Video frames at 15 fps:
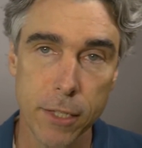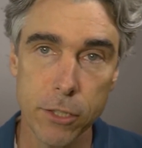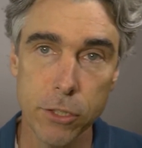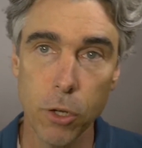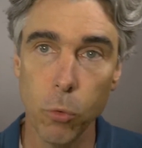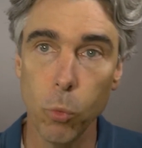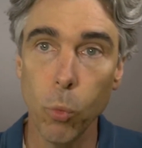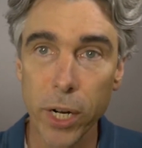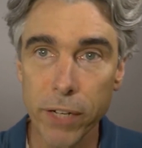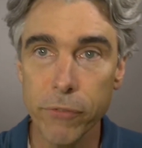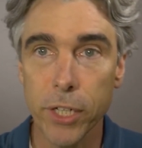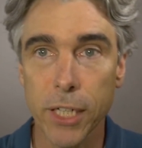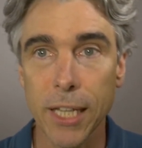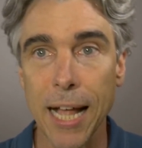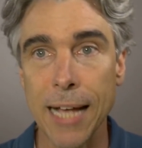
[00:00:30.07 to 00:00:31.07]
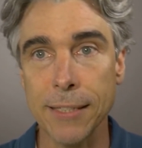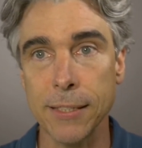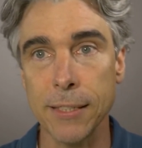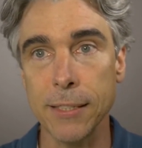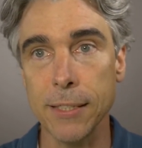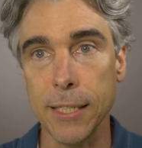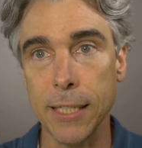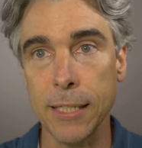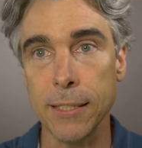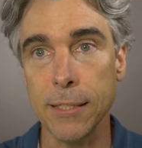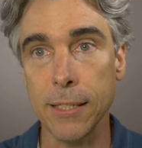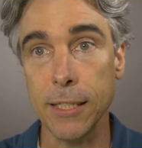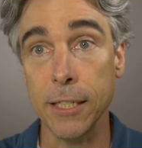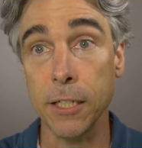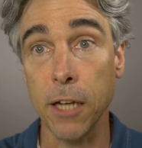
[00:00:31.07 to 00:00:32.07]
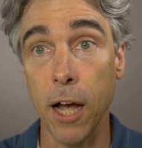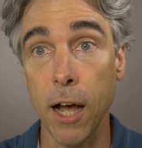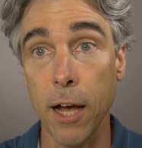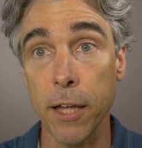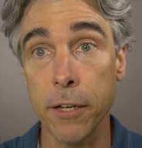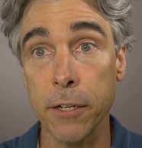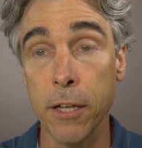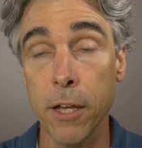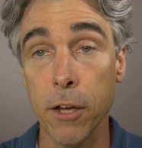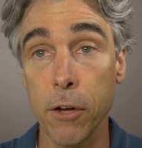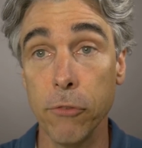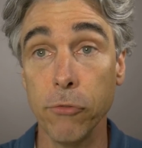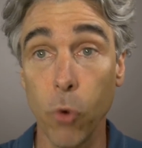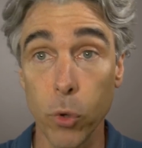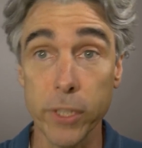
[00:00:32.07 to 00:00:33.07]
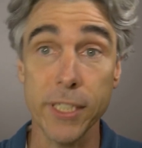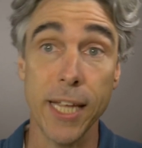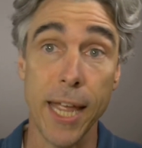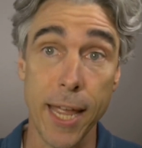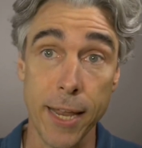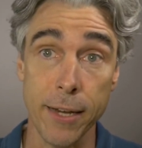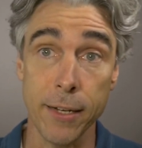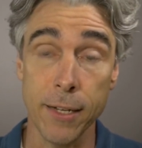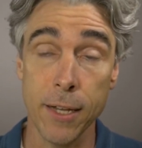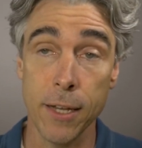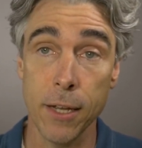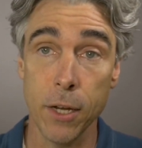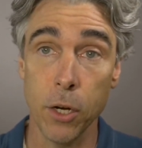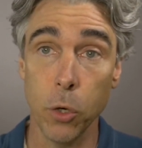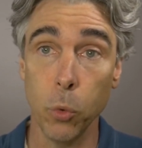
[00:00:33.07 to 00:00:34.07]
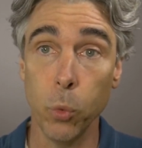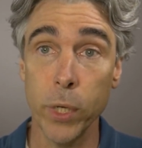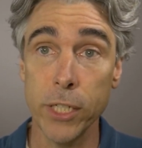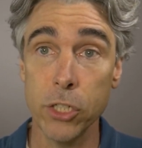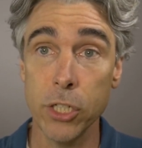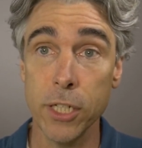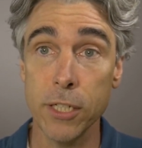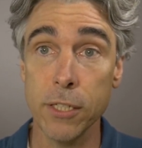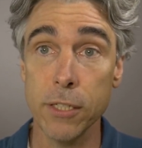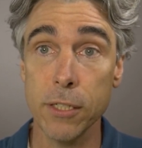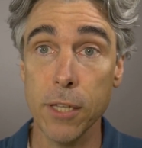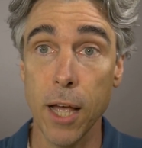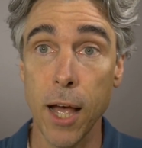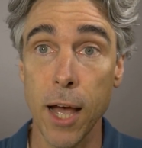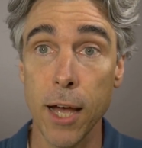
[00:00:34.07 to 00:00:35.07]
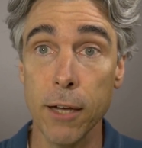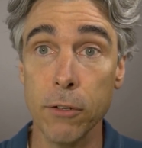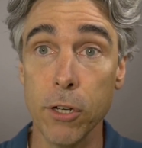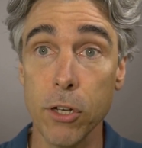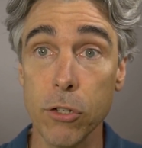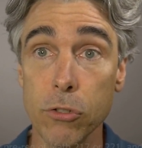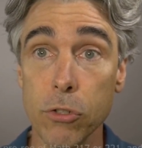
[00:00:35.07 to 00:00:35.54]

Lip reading: So one of the classes is Econ 410, which is a